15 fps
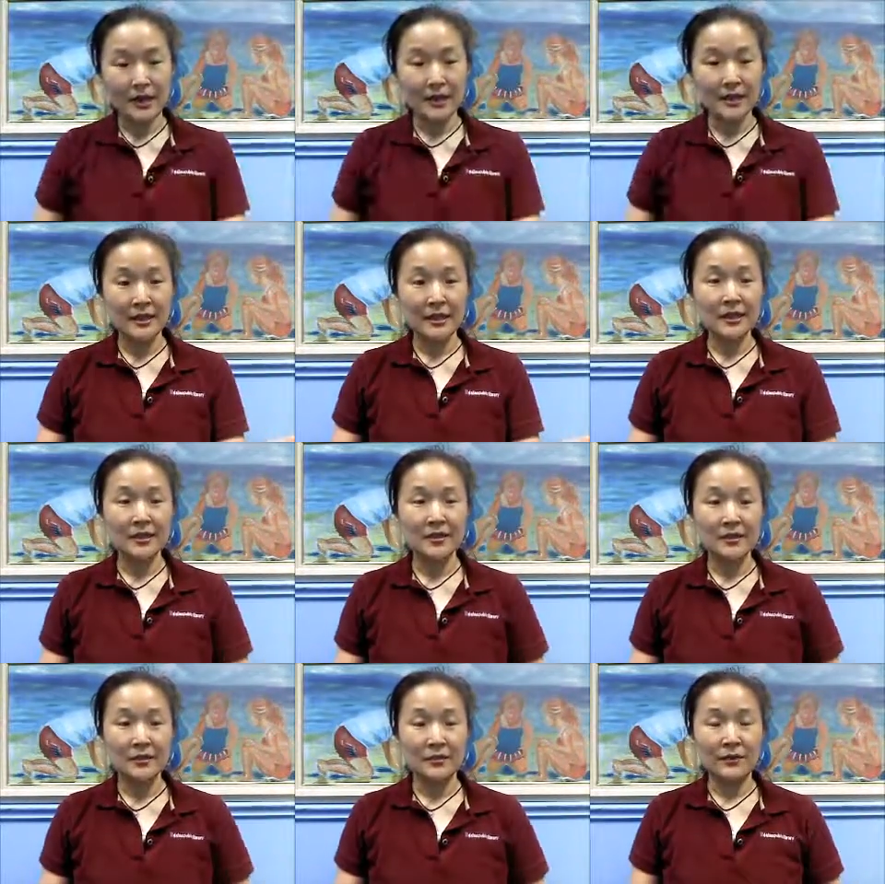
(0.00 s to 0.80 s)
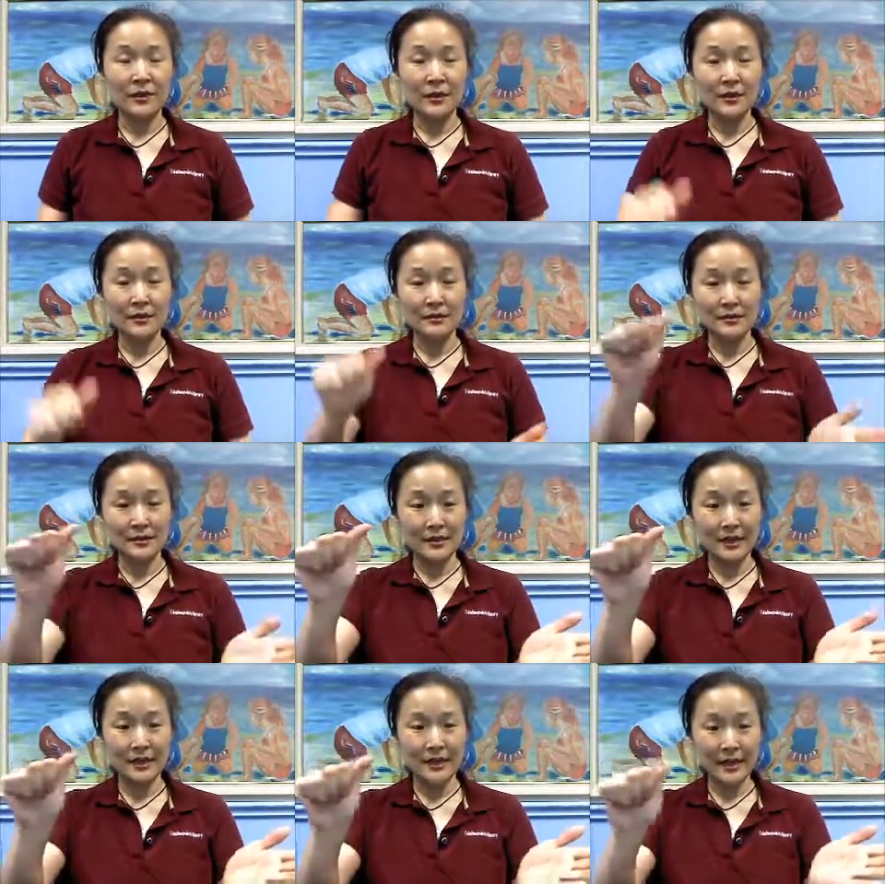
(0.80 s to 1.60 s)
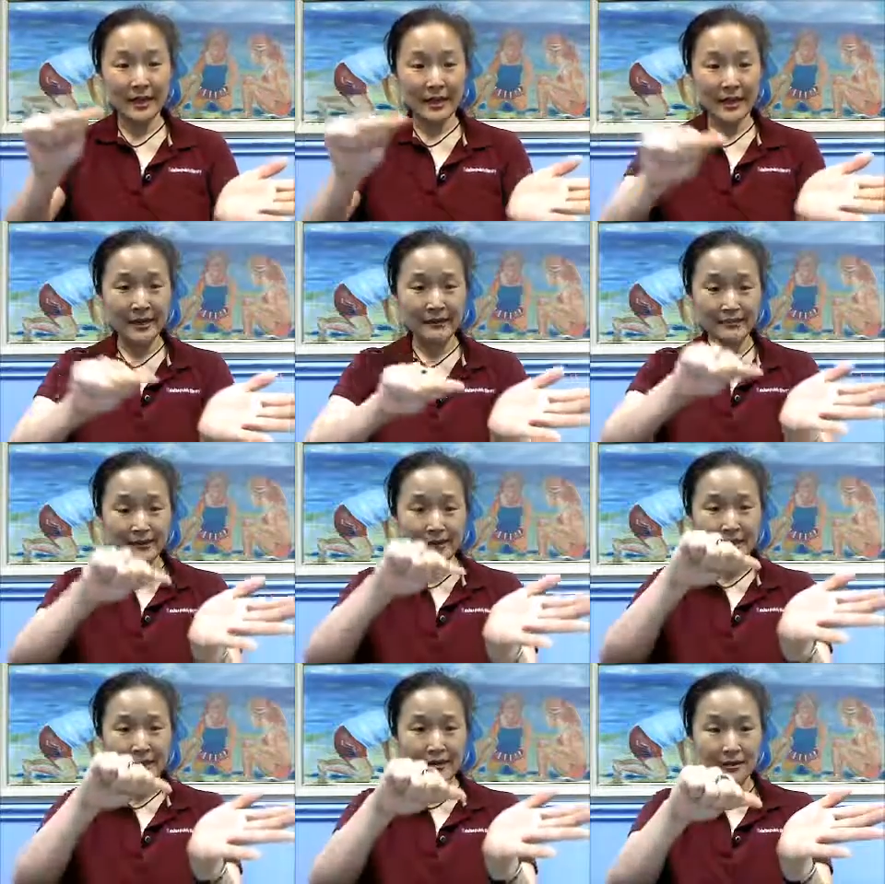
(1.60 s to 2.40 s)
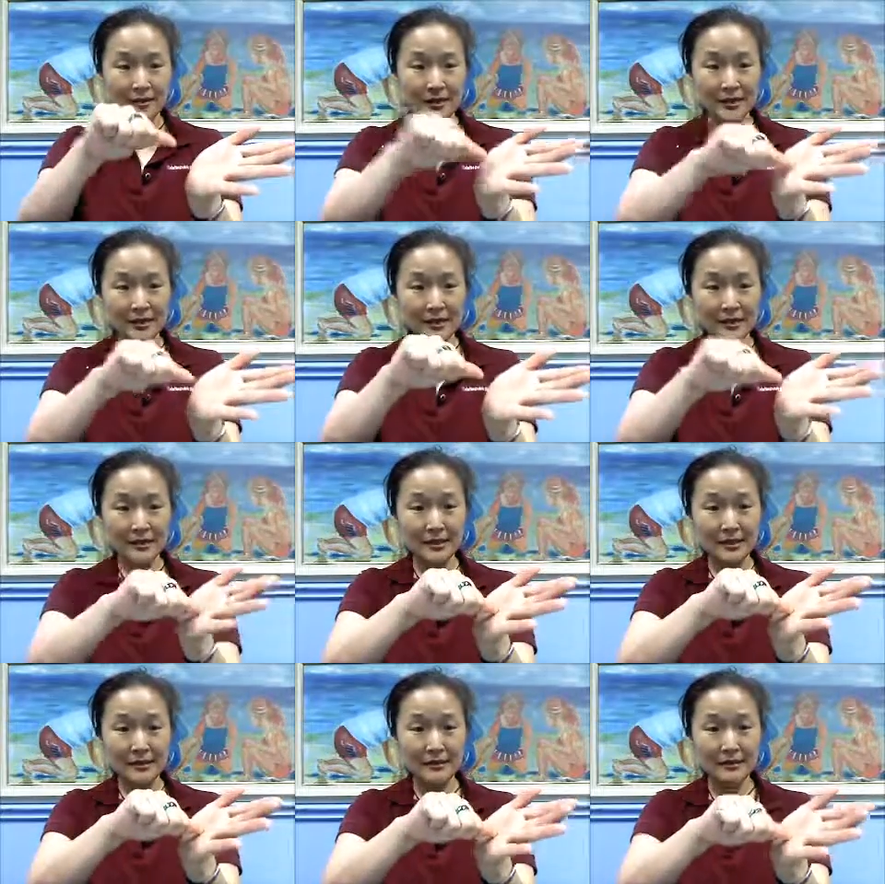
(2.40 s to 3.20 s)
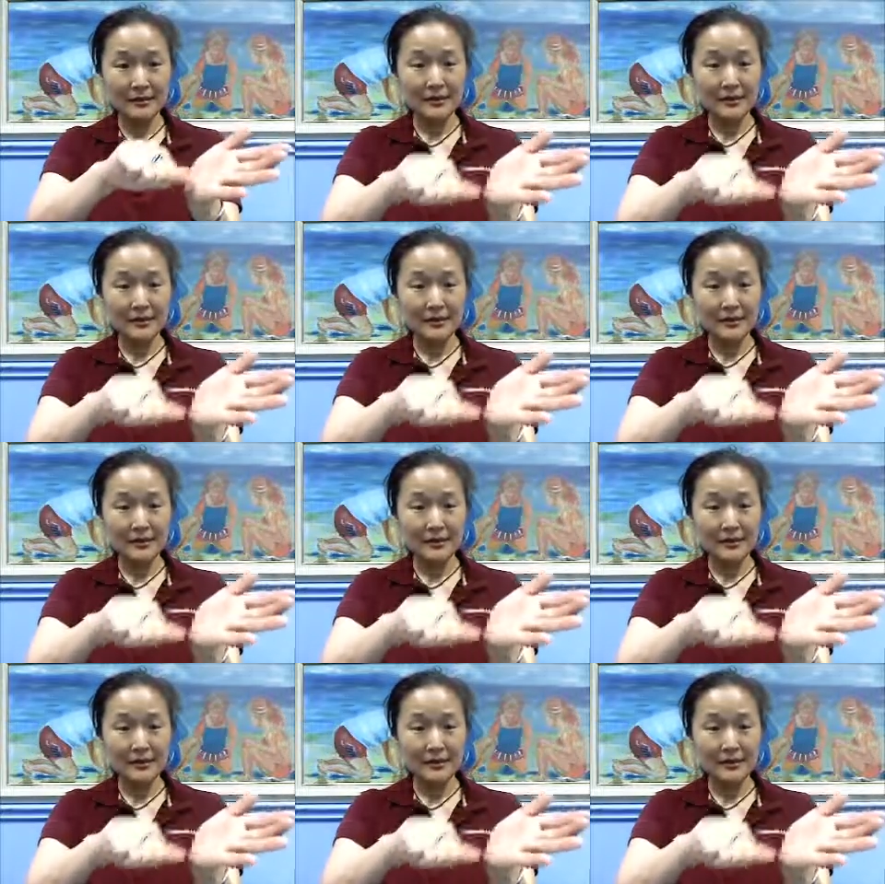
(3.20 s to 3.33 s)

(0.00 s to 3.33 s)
And then Iran. Take an A like this.